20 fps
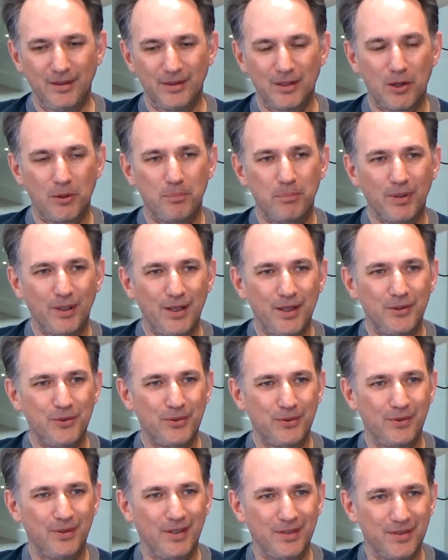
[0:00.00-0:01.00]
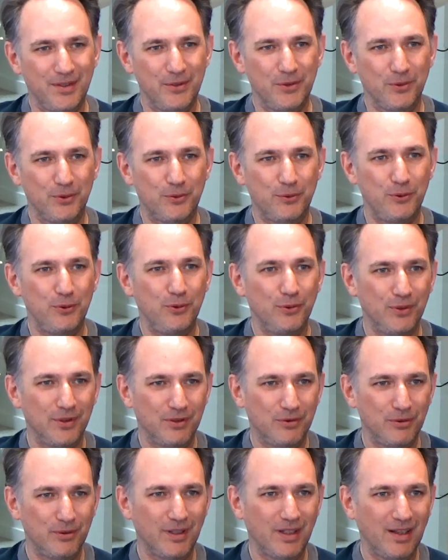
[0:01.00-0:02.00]
our pledge essentially to you
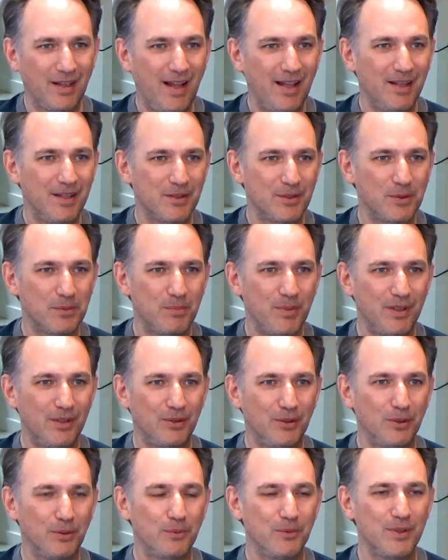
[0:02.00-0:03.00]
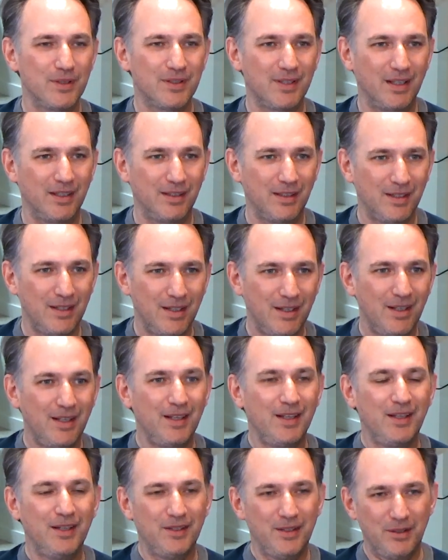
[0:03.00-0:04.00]
and to the clients has been always that
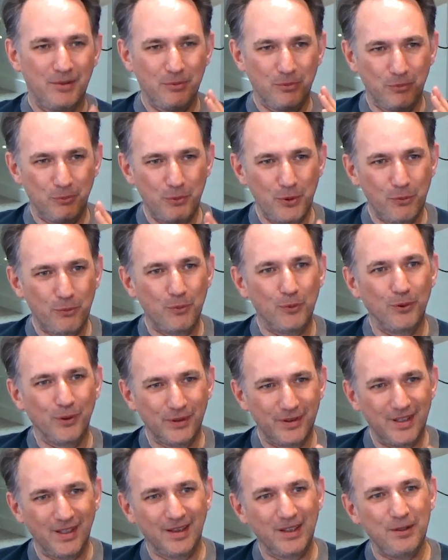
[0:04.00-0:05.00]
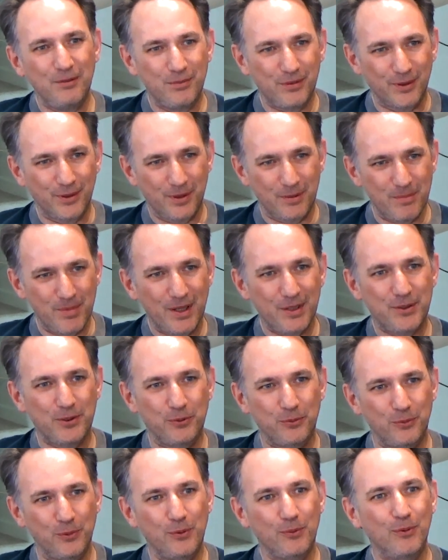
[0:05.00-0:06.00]
we will deliver the
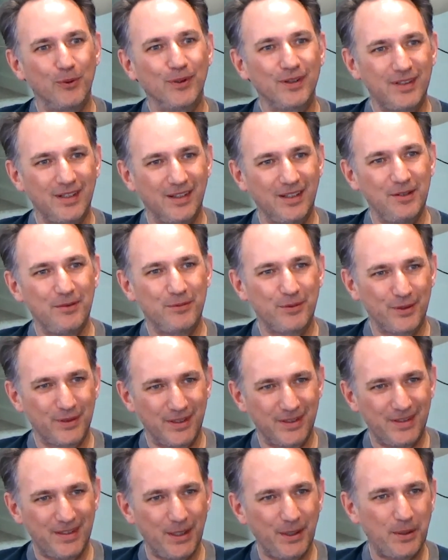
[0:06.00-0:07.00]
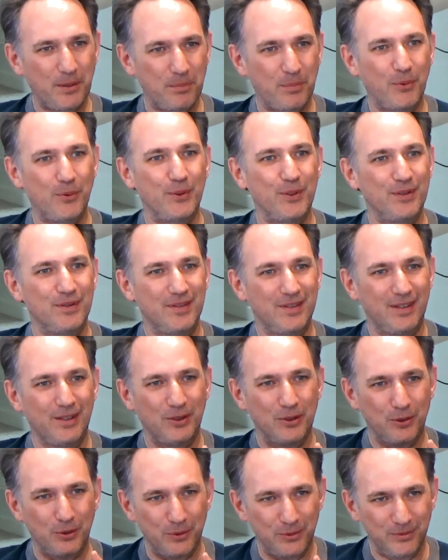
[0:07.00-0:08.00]
message, we will deliver the data points,
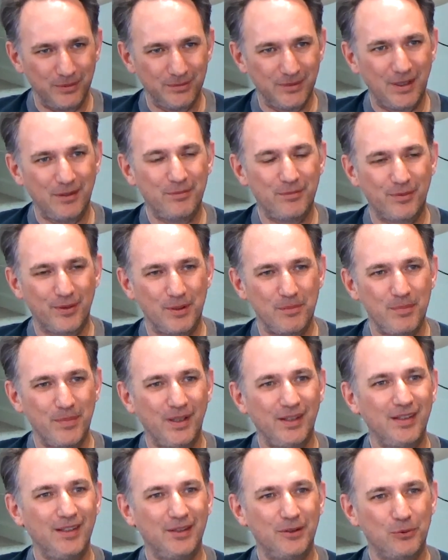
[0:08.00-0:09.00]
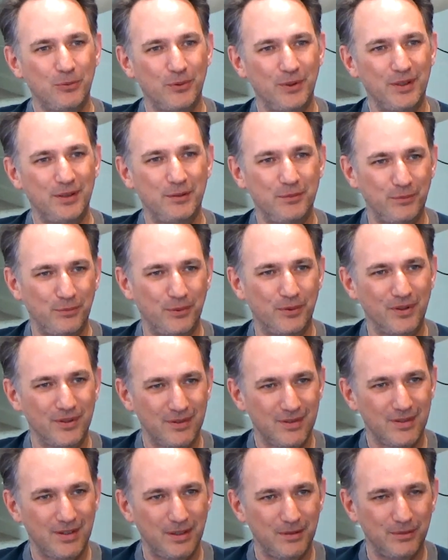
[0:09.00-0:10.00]
every minute,
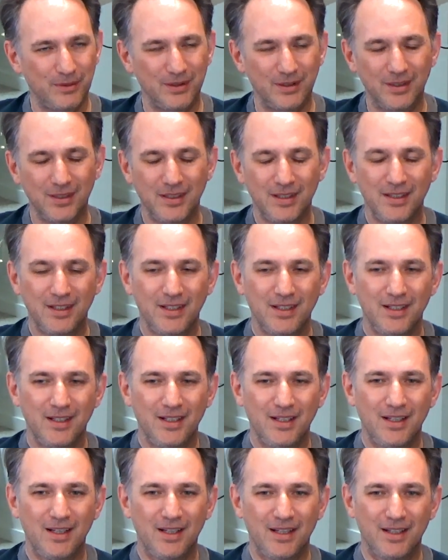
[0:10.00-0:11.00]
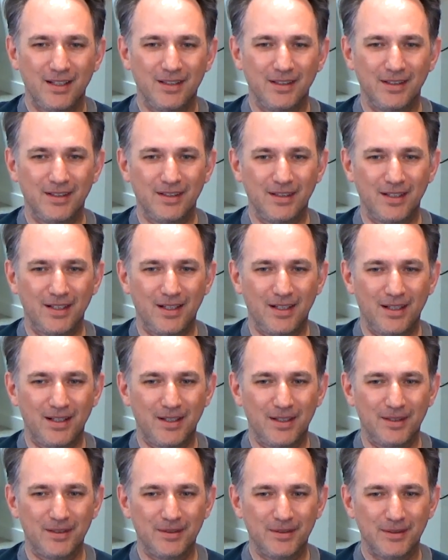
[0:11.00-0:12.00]
24/7. And
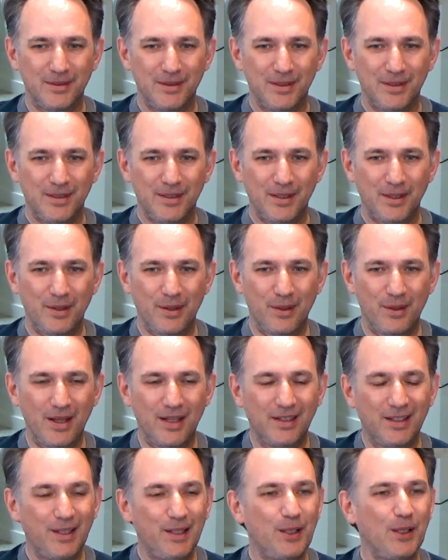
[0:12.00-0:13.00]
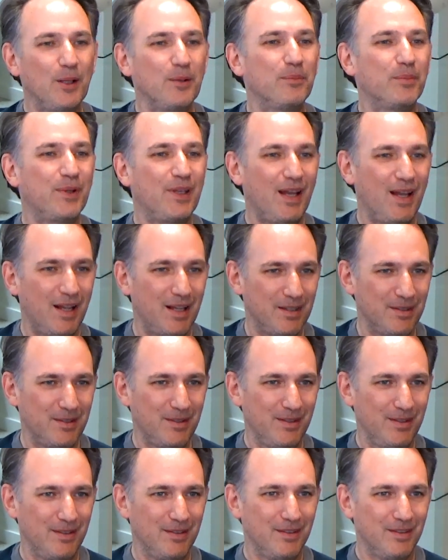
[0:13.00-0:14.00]
that helped
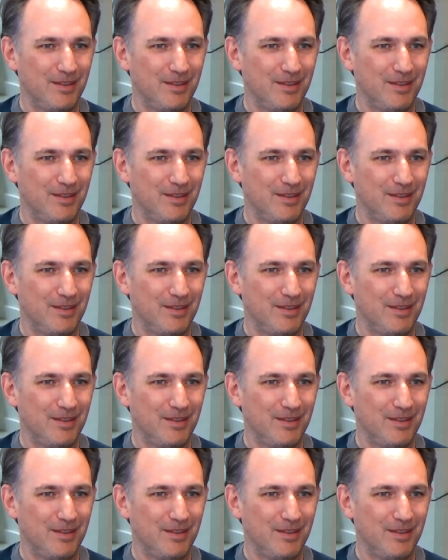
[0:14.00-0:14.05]
us,